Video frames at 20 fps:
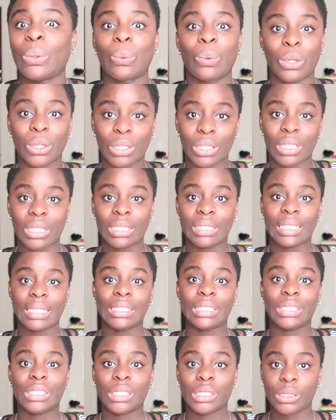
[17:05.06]
the world
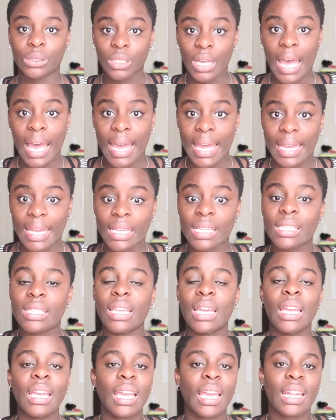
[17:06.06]
and to you guys
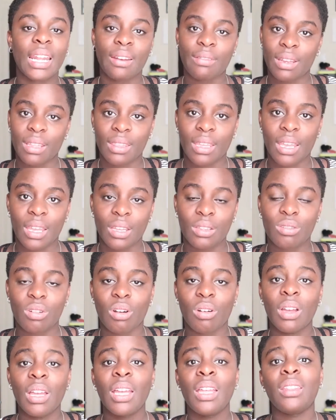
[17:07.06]
and everything.
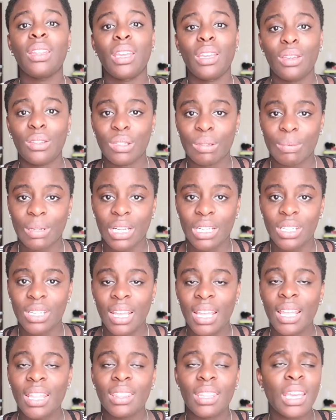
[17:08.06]
So thank you so much.
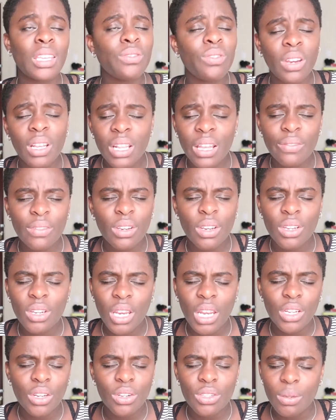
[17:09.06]
Thanks for your love
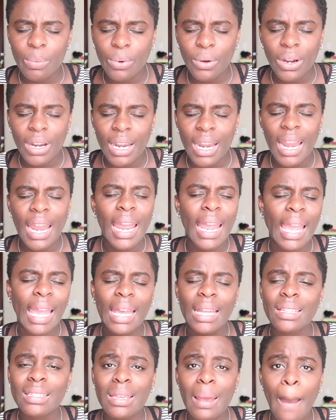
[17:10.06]
and your support,
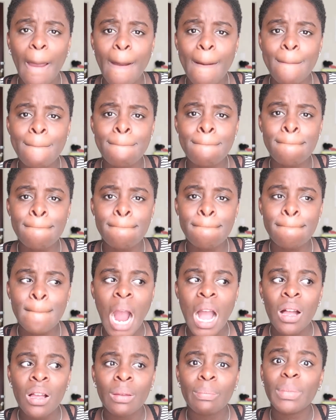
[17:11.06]
and
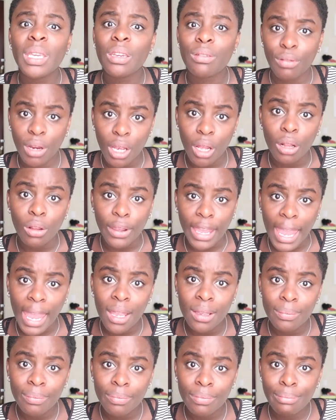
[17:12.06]
be real,
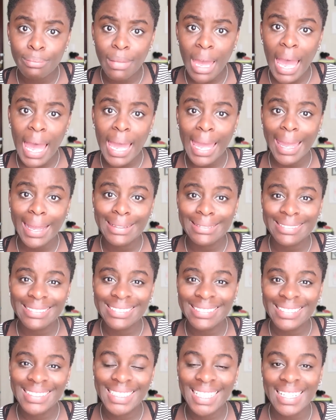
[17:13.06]
okay? Bye.
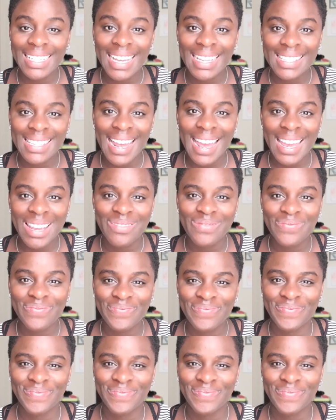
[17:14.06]
See you next time.